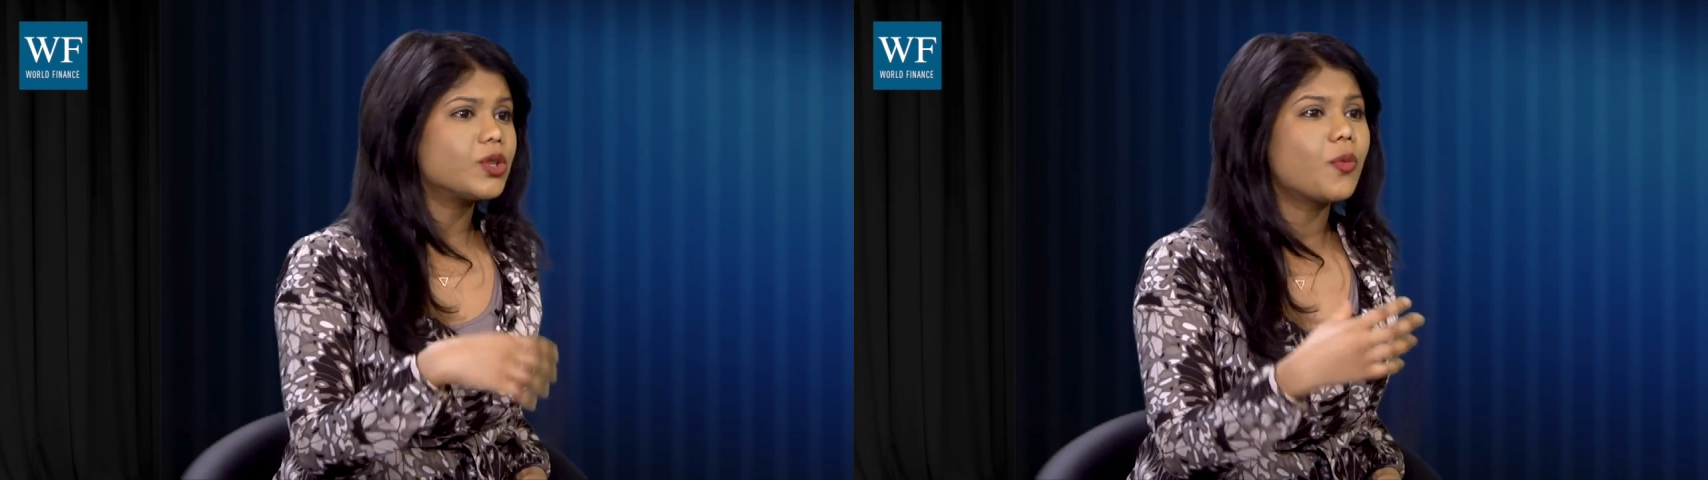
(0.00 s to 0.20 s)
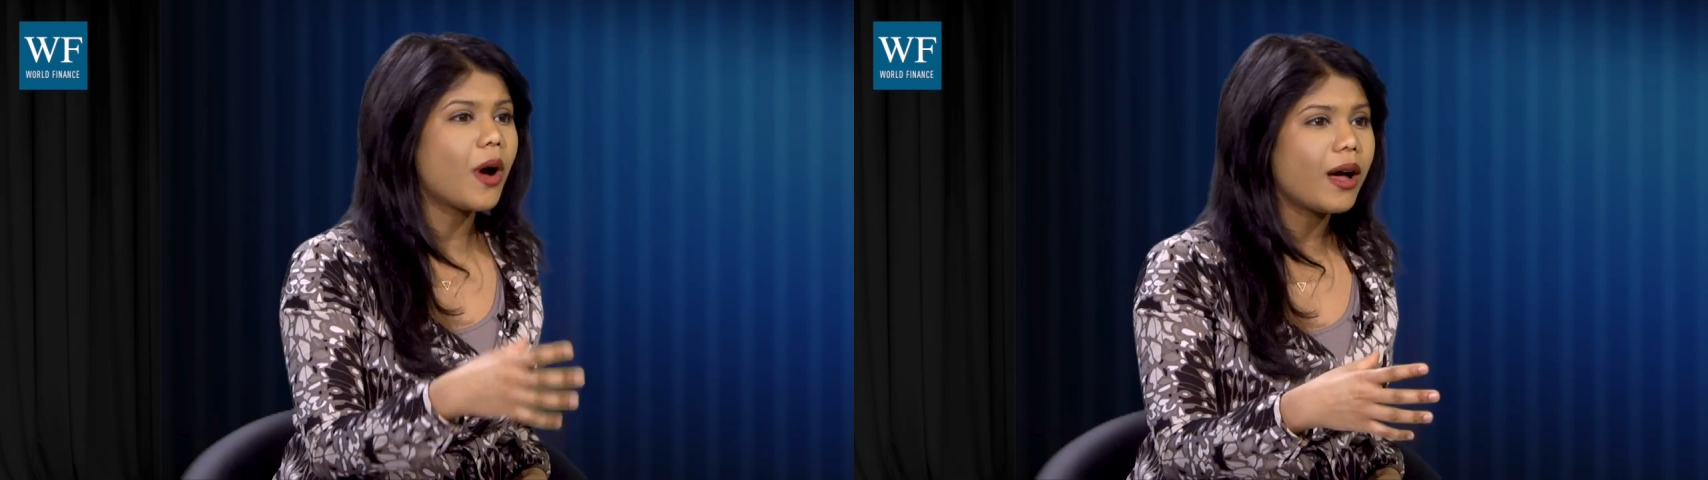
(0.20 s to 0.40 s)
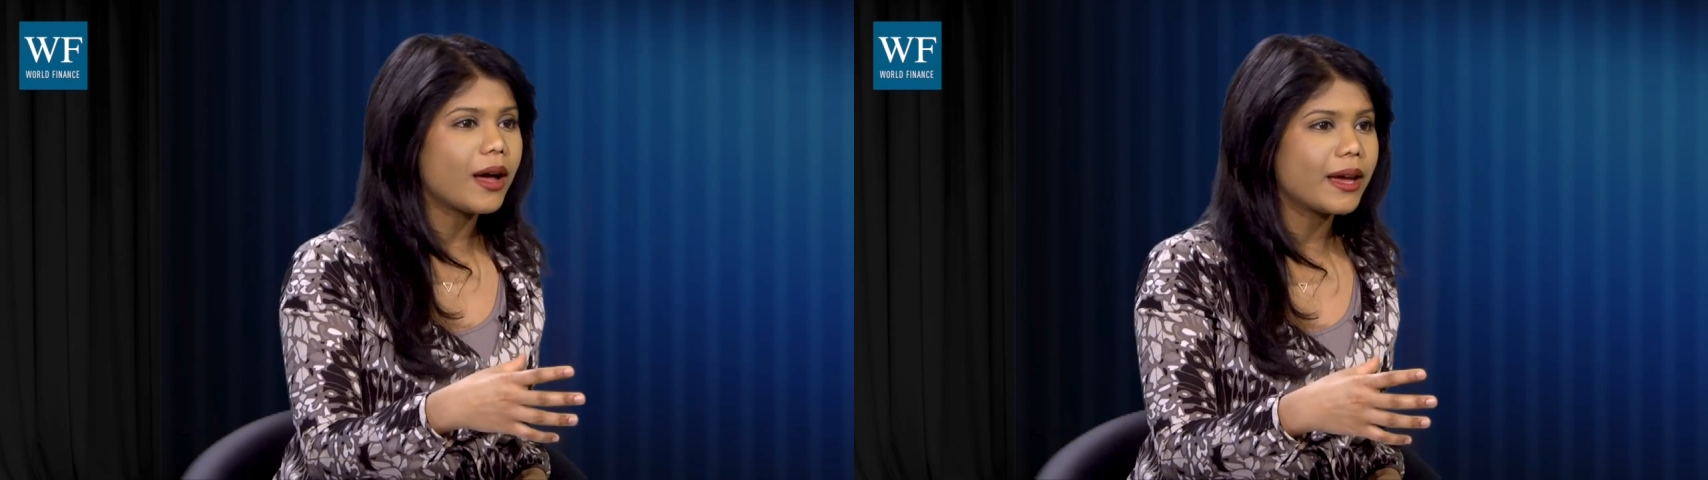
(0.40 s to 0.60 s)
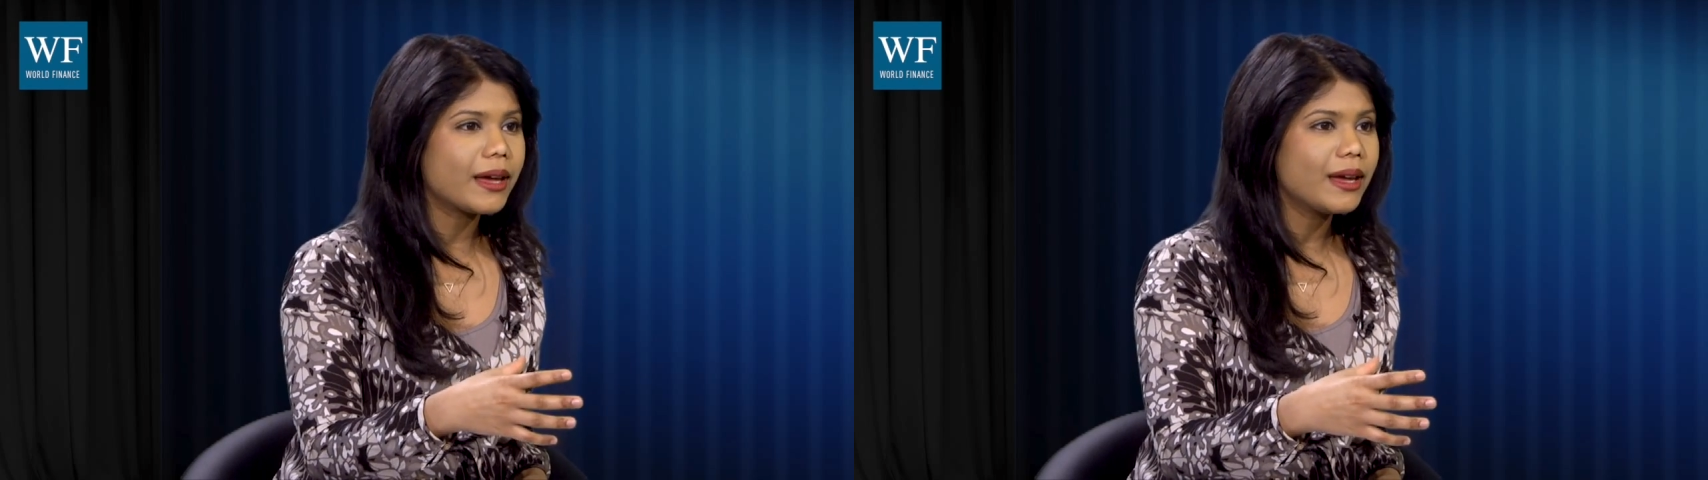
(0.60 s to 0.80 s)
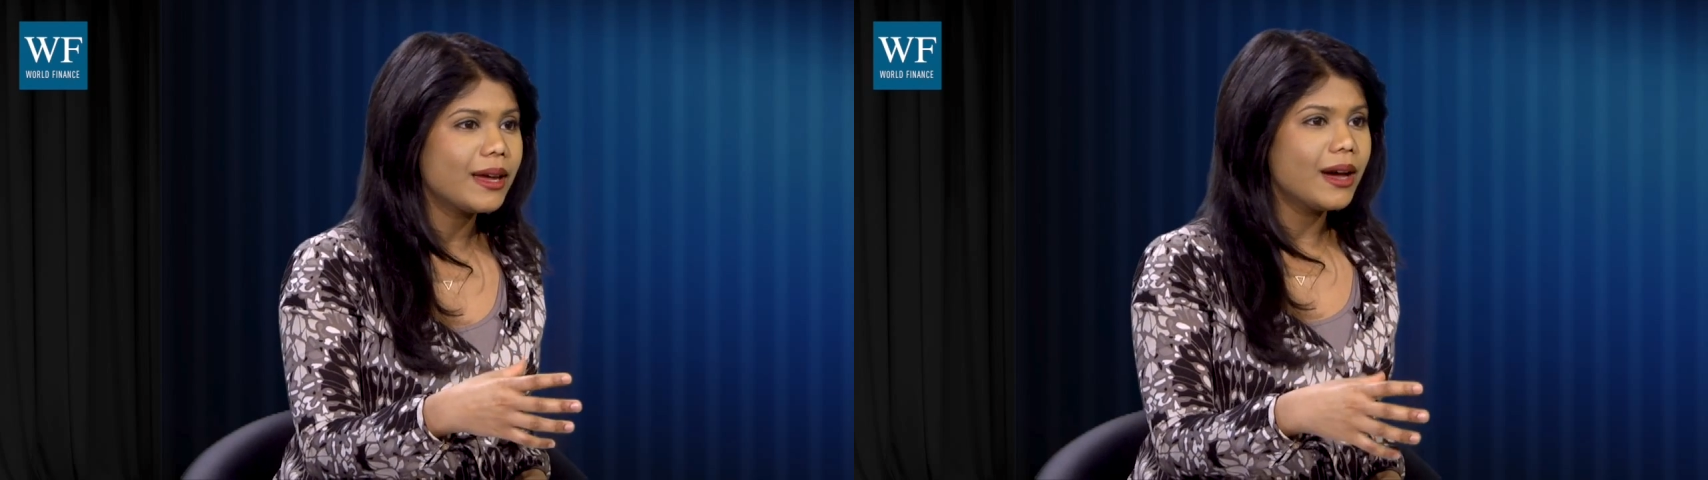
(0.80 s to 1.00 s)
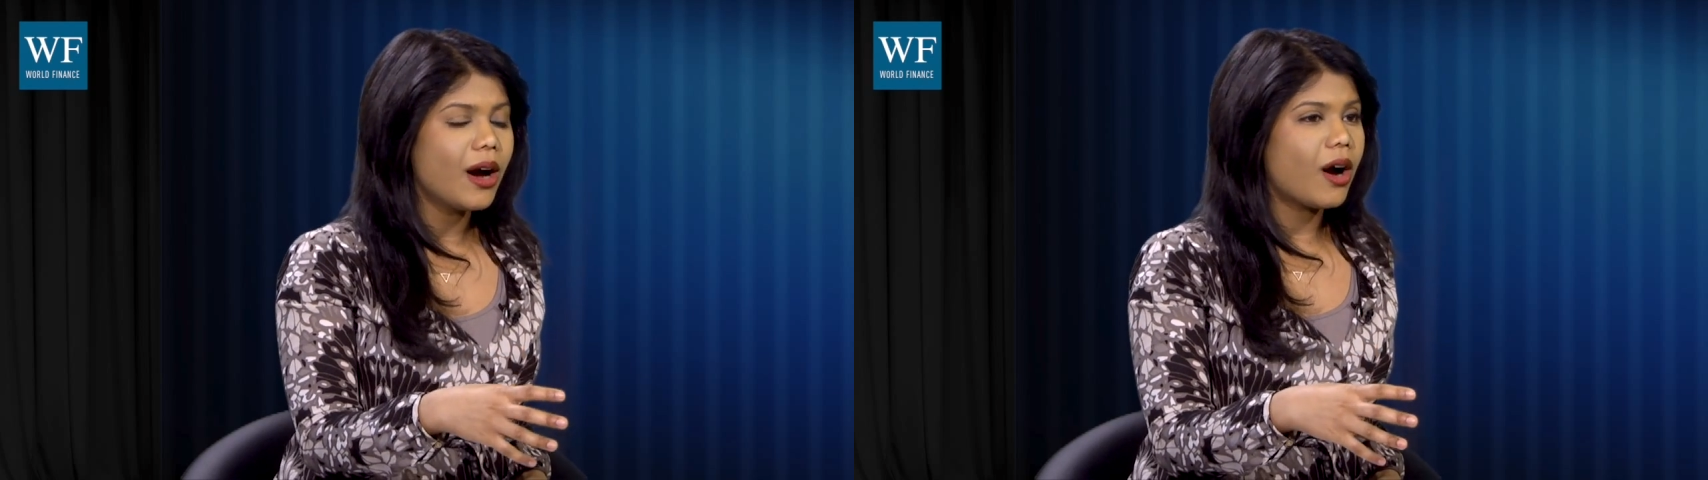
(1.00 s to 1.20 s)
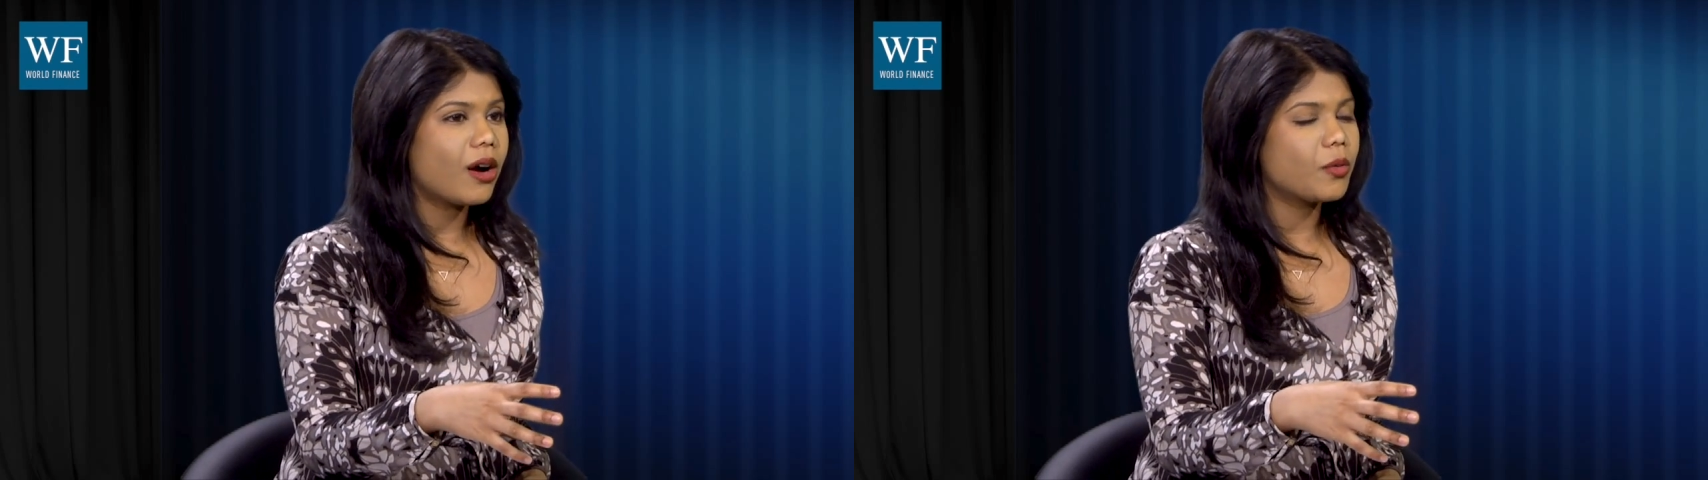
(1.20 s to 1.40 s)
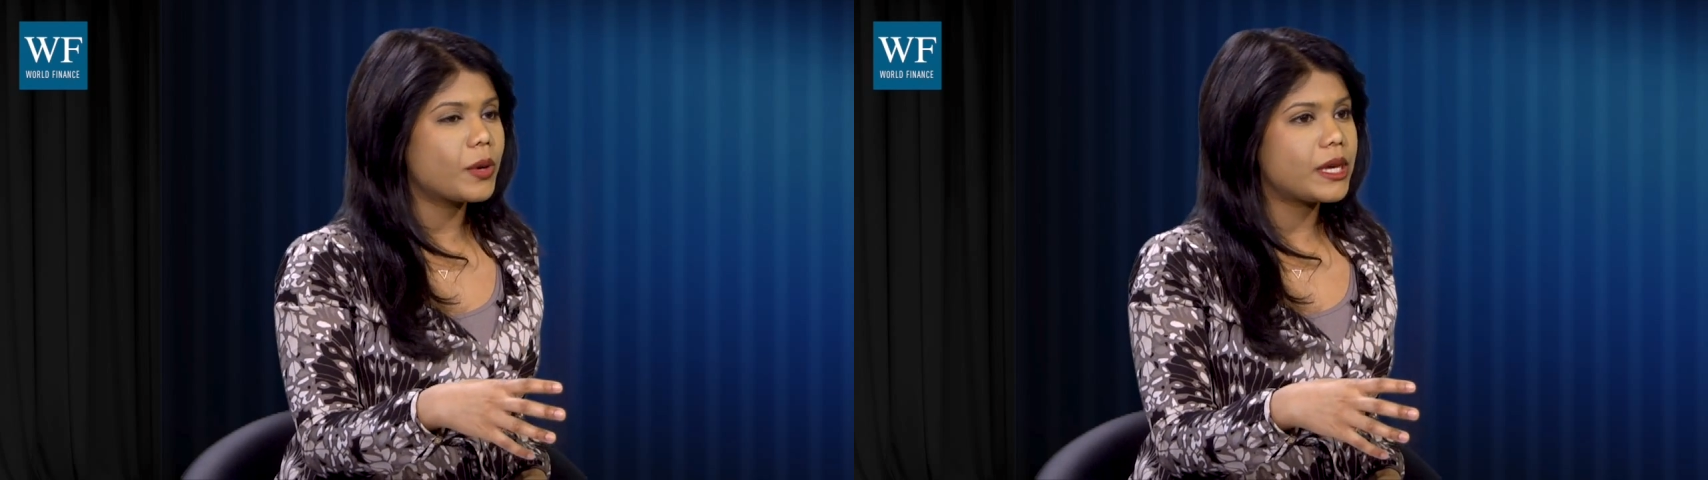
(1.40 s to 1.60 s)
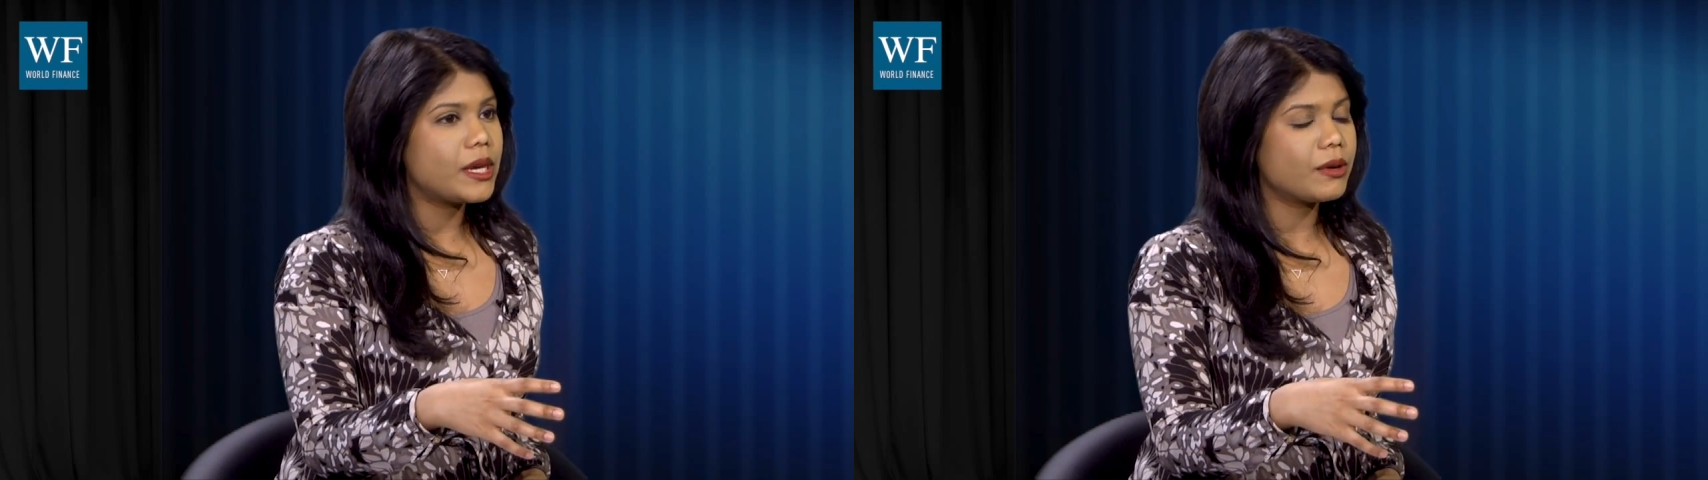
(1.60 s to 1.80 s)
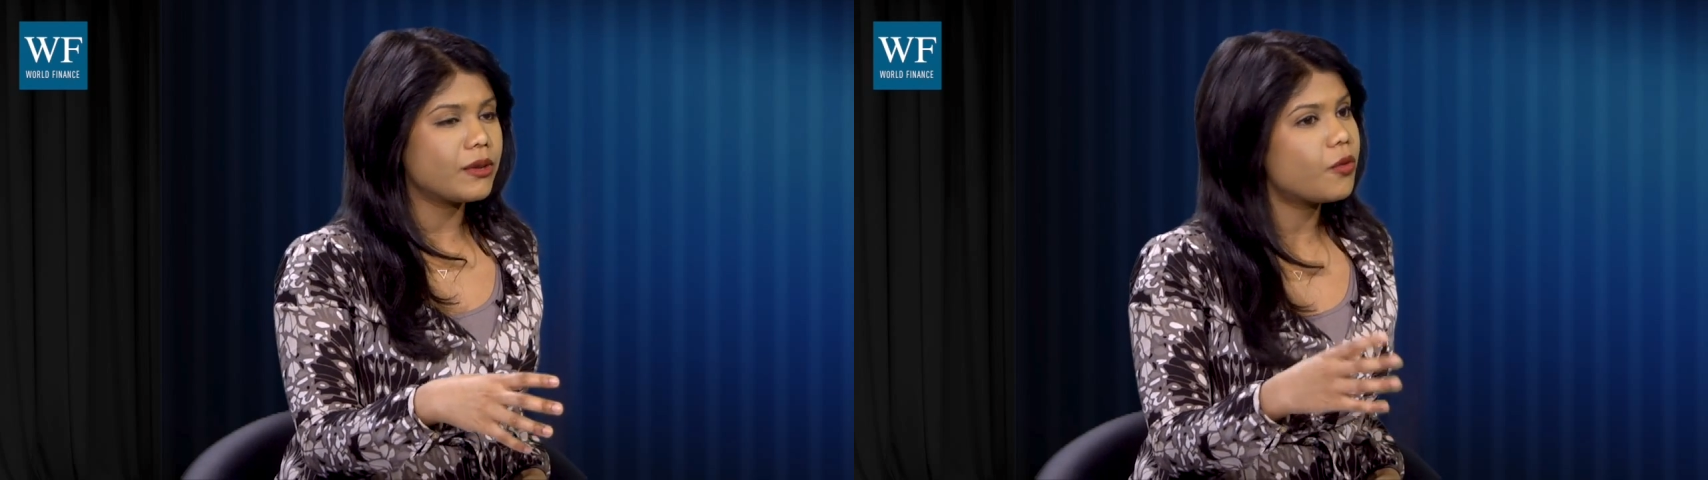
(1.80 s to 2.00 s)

So why are we hearing